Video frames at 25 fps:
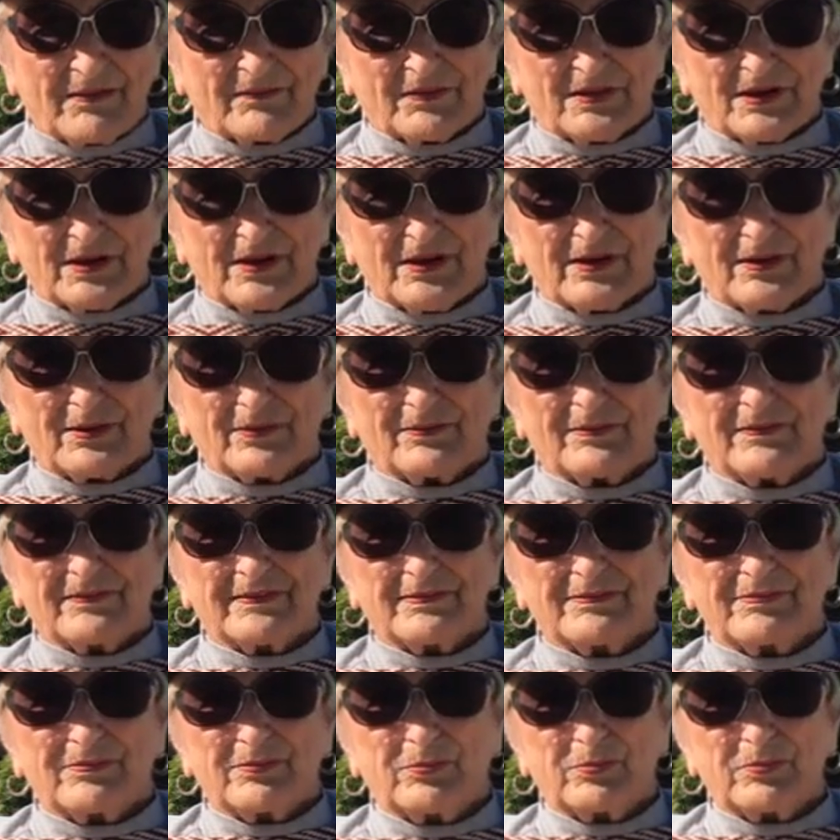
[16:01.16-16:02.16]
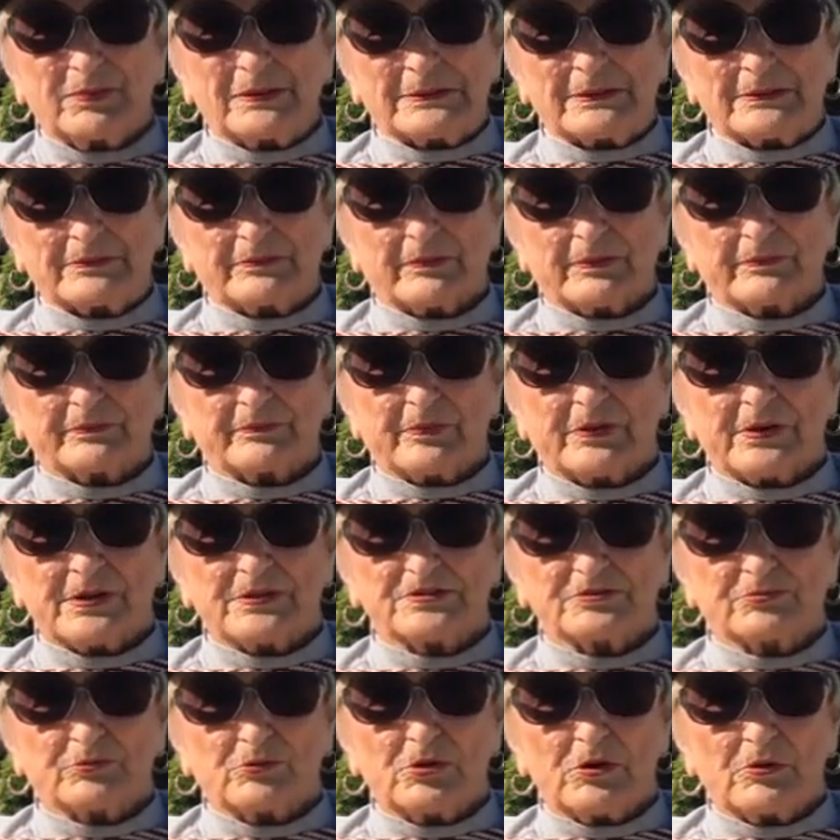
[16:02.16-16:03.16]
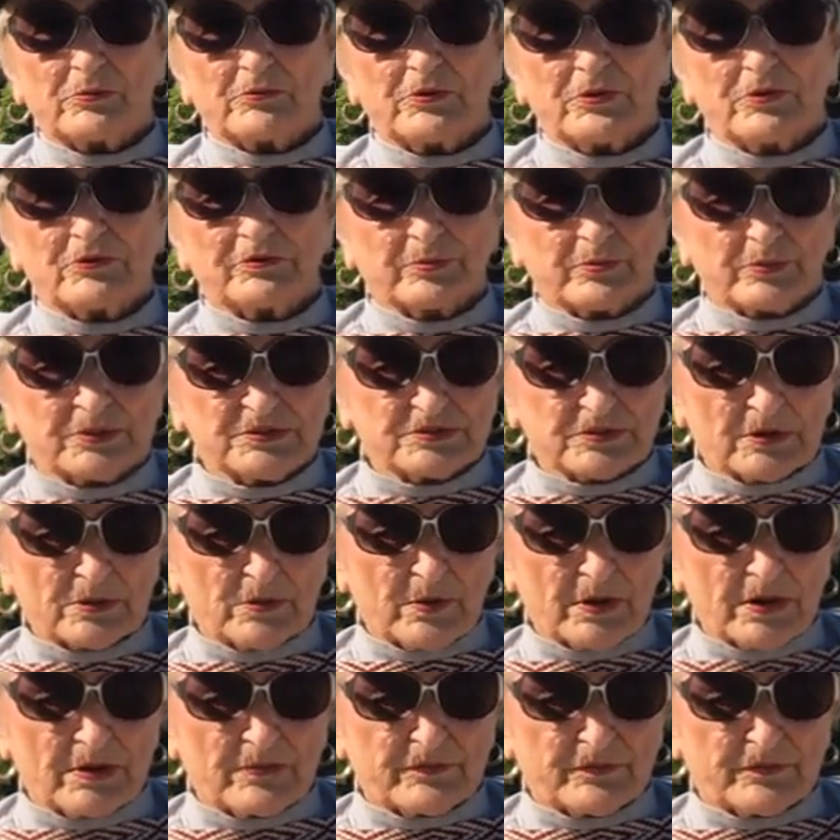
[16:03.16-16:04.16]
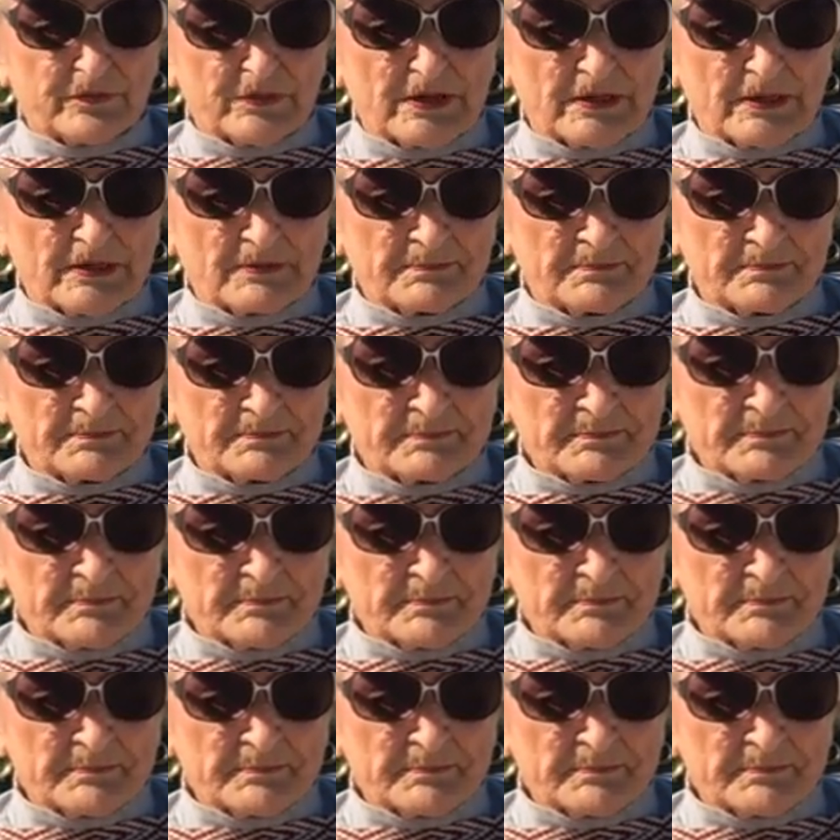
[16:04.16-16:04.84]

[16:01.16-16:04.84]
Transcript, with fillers: I have a lot of wonderful friends. Ruth, Ruth was a great friend.